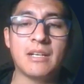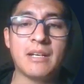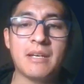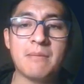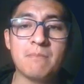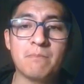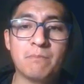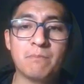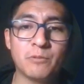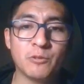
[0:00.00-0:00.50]

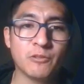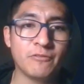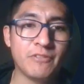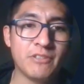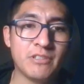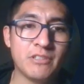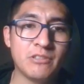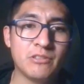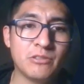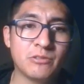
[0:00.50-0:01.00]
improve
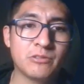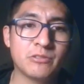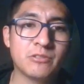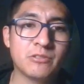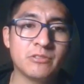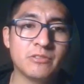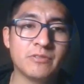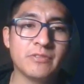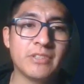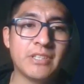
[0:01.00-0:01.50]
in
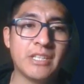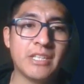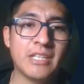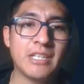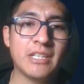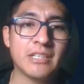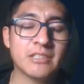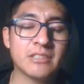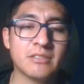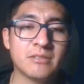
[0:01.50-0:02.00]
your
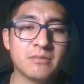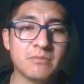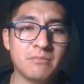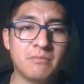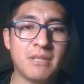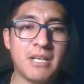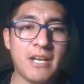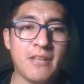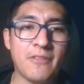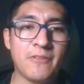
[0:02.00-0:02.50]
next
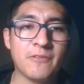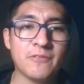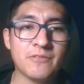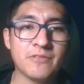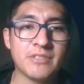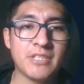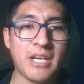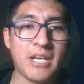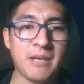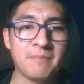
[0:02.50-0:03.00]

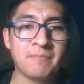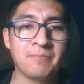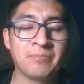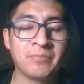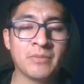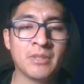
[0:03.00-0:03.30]
marathon time.